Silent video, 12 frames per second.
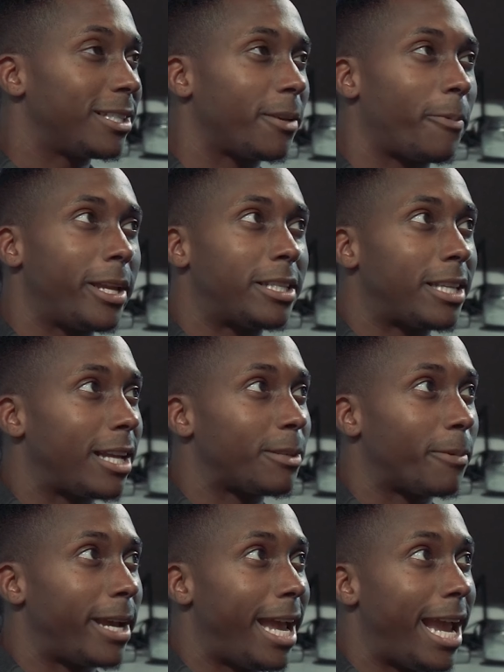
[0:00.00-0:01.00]
So yep. we just had
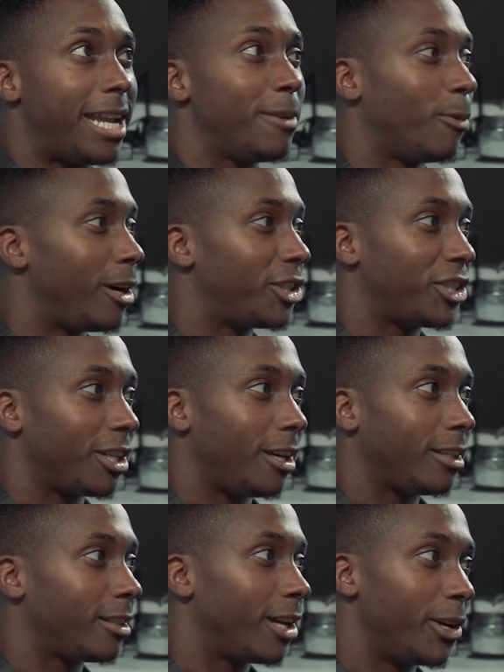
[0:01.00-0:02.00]
to wear any white
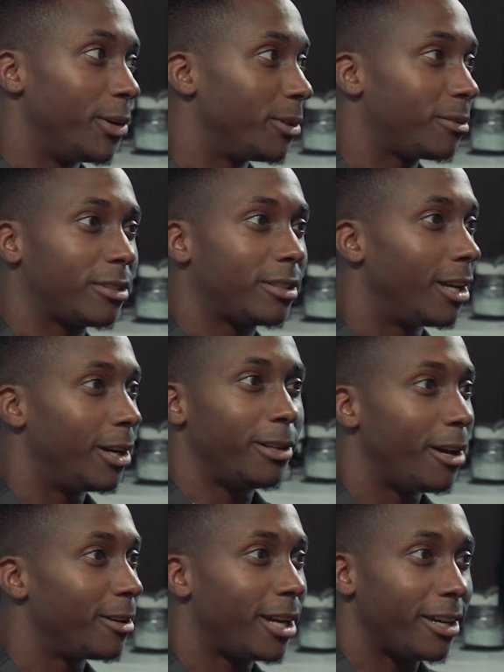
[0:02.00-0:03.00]
shirt, no yep. no yep.
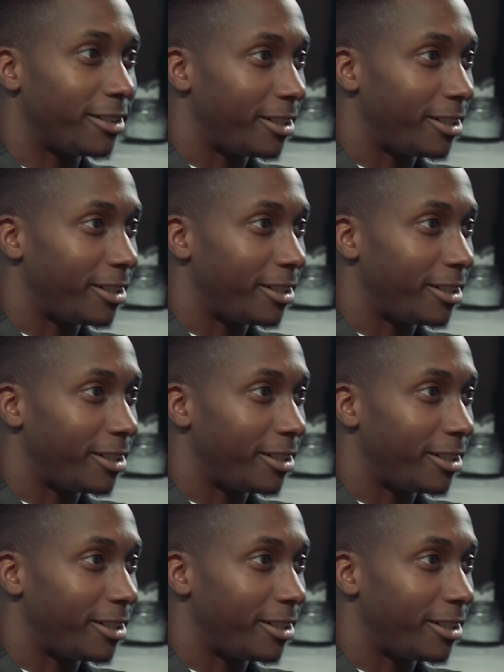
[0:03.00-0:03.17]
logo,